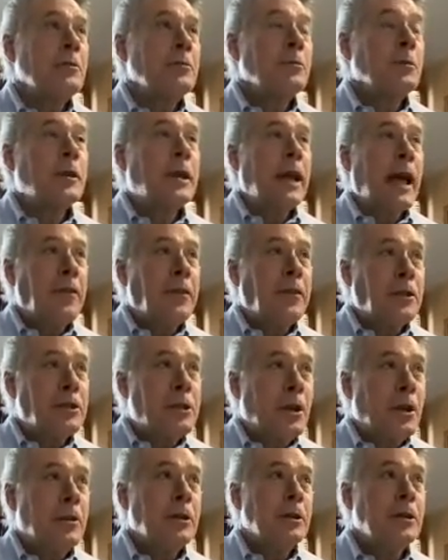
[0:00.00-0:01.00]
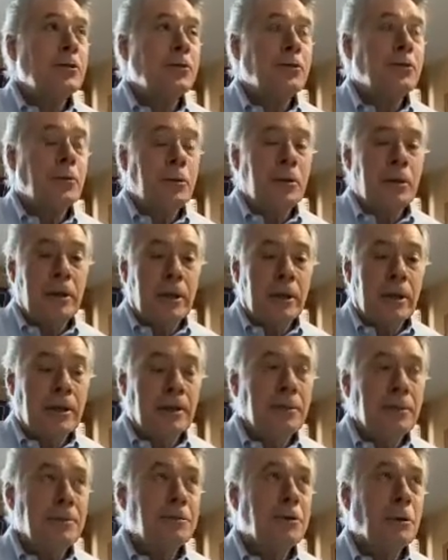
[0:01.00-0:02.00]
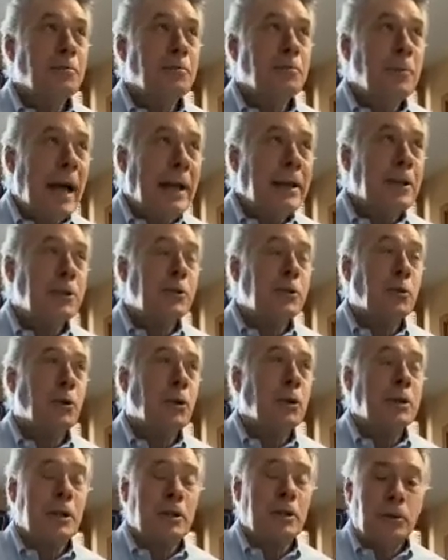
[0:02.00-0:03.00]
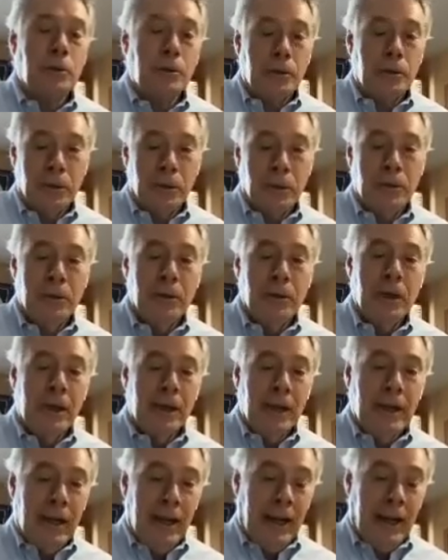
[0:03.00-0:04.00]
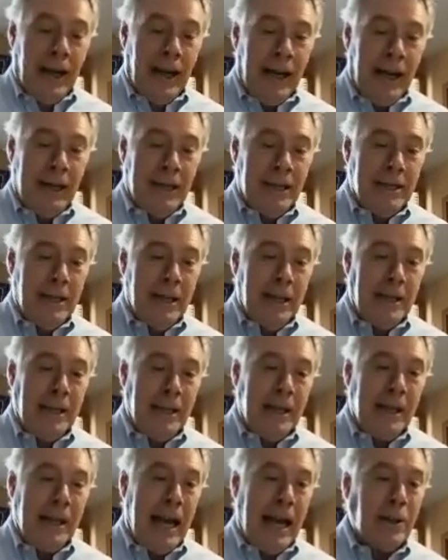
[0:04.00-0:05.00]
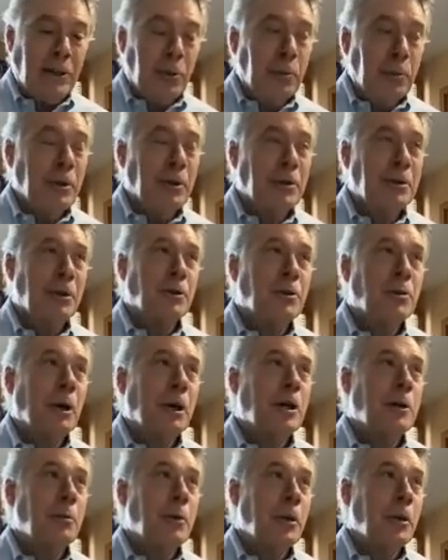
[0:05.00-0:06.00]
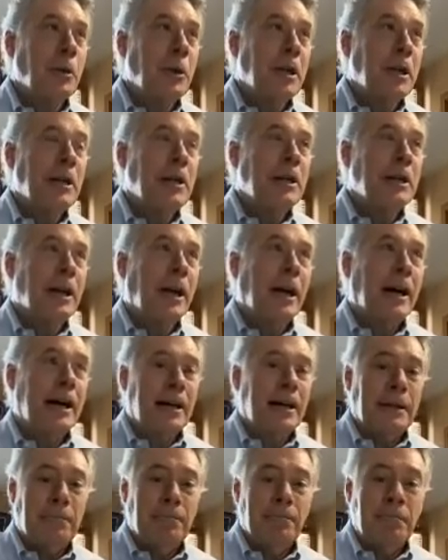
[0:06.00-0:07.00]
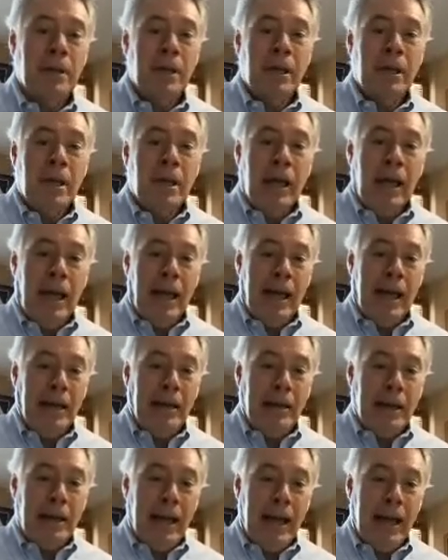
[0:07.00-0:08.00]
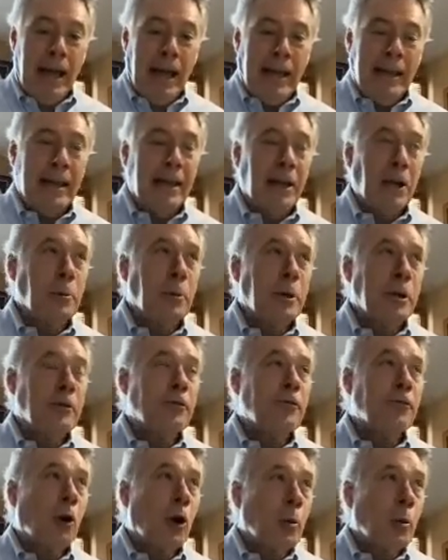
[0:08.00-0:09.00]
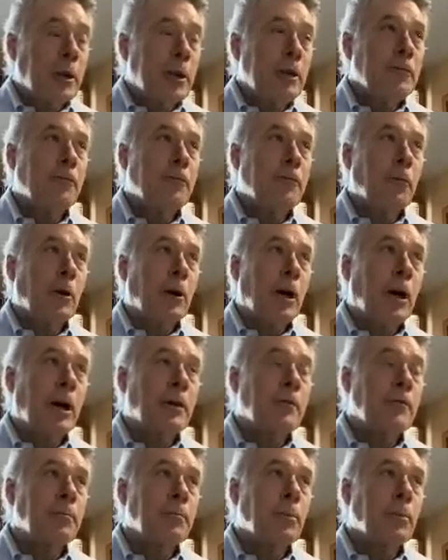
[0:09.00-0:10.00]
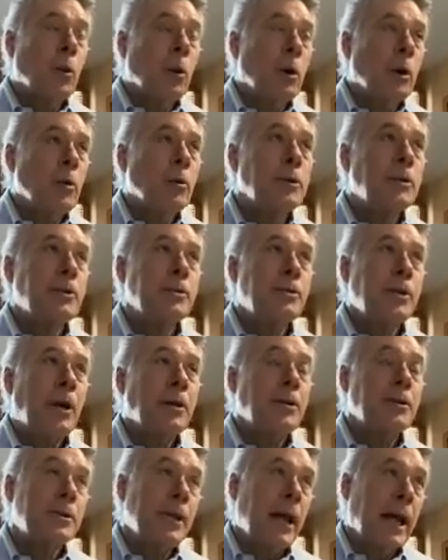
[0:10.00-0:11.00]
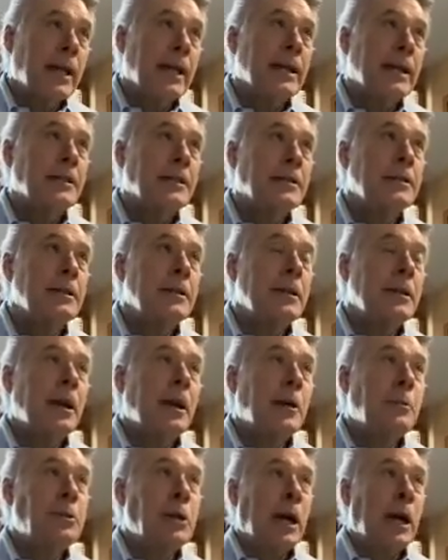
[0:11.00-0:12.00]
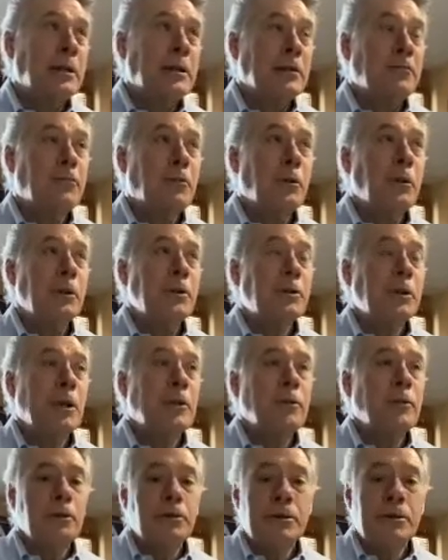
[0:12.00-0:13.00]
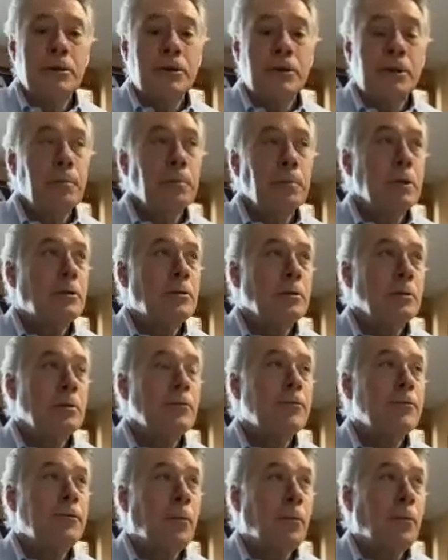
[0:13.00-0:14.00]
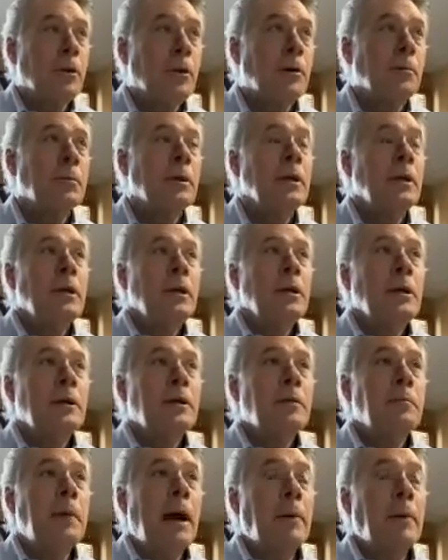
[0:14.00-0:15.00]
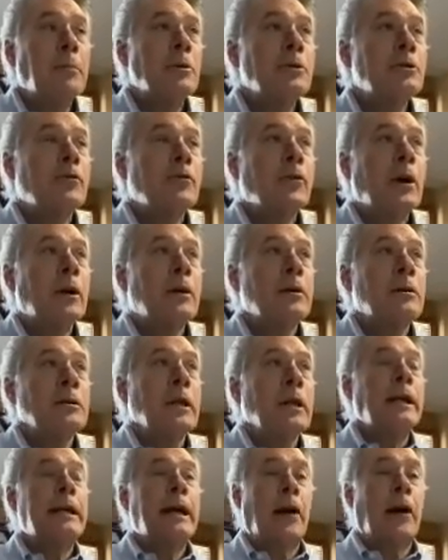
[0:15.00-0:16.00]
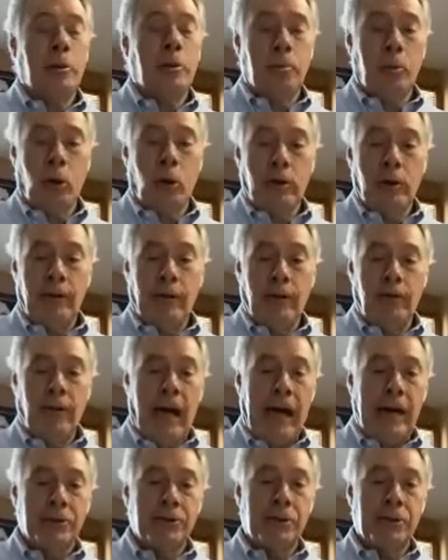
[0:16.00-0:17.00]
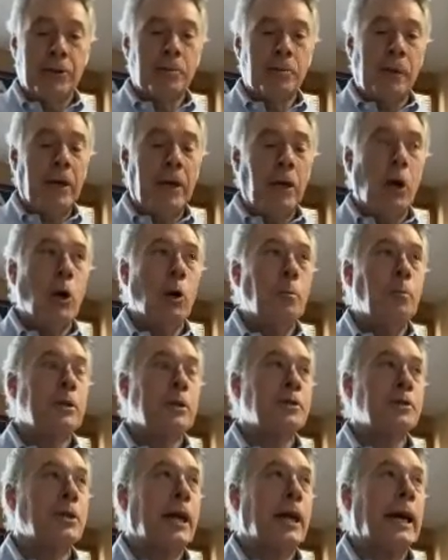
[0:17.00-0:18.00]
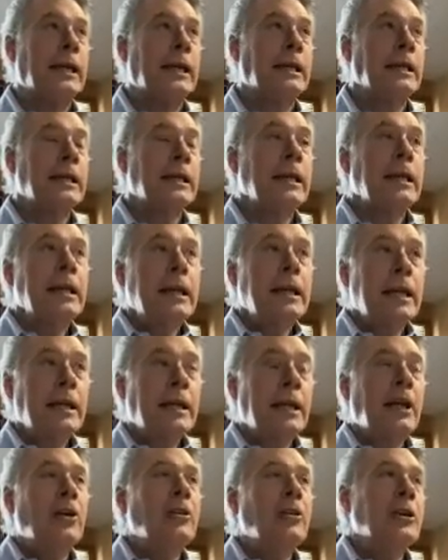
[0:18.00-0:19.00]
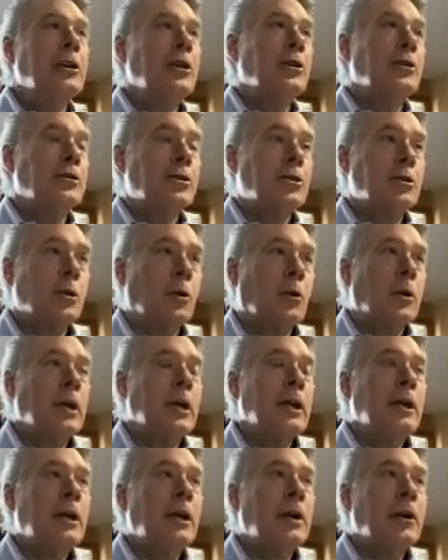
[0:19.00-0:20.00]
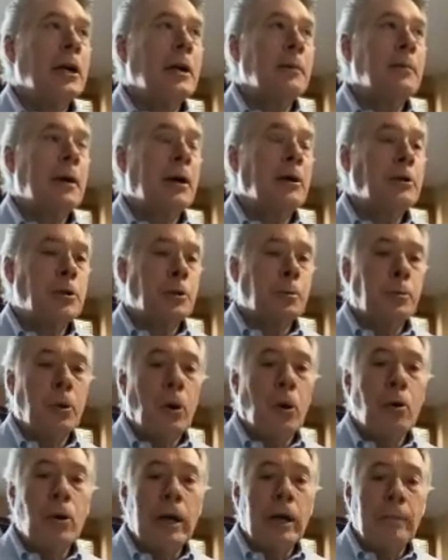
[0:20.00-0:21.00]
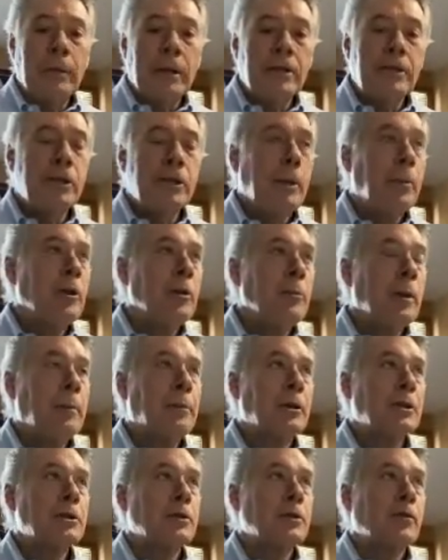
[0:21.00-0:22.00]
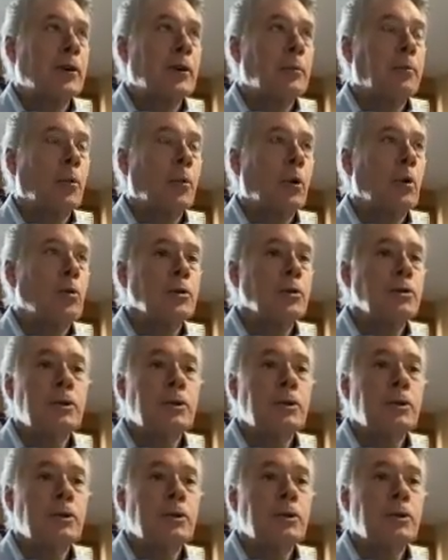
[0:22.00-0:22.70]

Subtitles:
with Catholic Charities for the tremendous work that you do and the contribution to our community. And I think it'll be informative for our board, which is our second objective for these interviews, is simply to inform the members of our Lake County Board of Advisors. My hope is that in hearing your story and hearing about your program, that some of the members of our board will